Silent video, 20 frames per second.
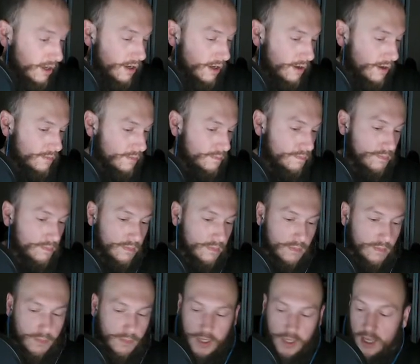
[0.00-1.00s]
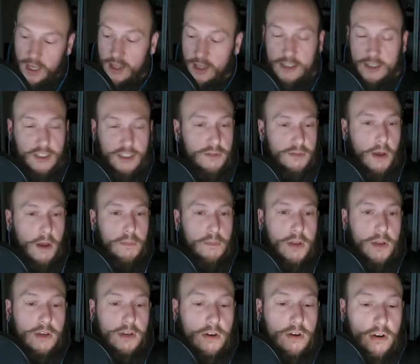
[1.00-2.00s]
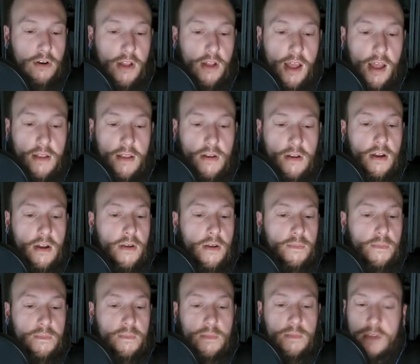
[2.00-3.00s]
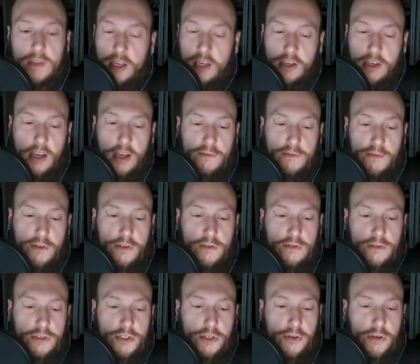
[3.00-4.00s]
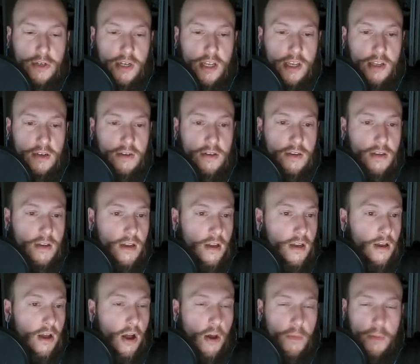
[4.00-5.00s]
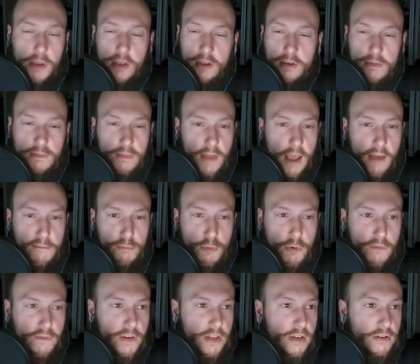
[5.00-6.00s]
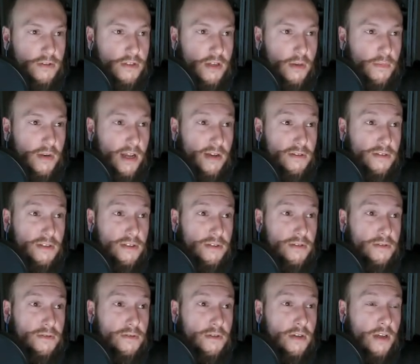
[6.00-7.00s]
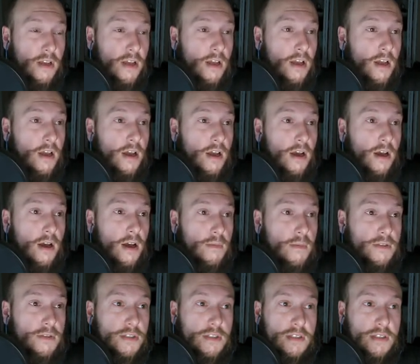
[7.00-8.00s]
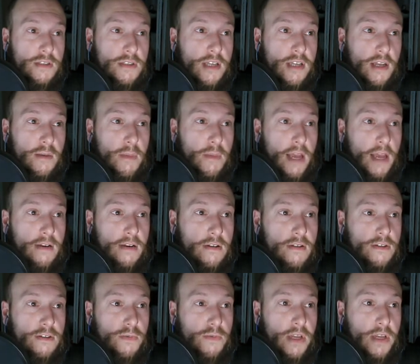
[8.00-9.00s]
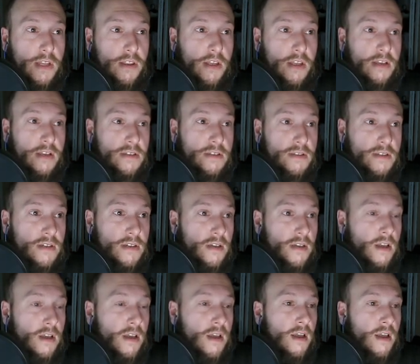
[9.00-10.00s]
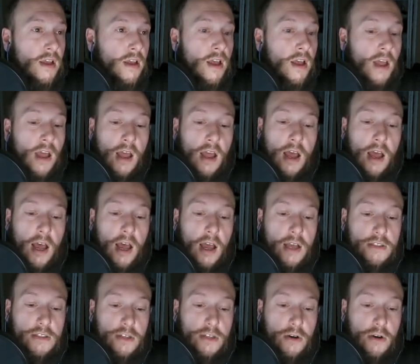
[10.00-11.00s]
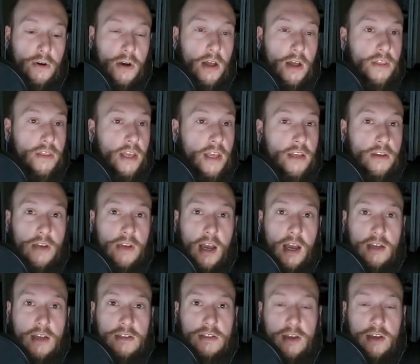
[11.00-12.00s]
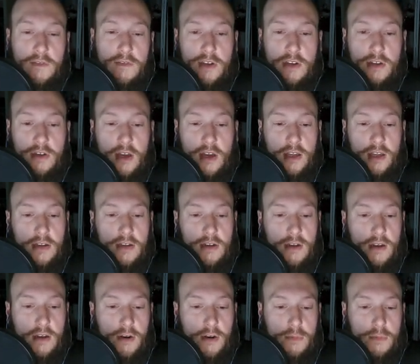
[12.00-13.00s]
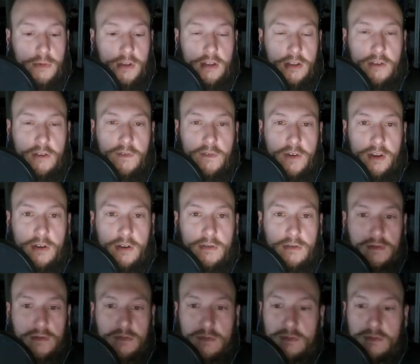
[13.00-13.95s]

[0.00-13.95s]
Um, but yeah, that's just my opinion on that. Uh, thank you guys for tuning in. Uh, I'll be having more videos coming out soon. Um, just getting back into the swing of things. Uh, so uh, thank you guys. You have a good night. I uh, hope you like this video.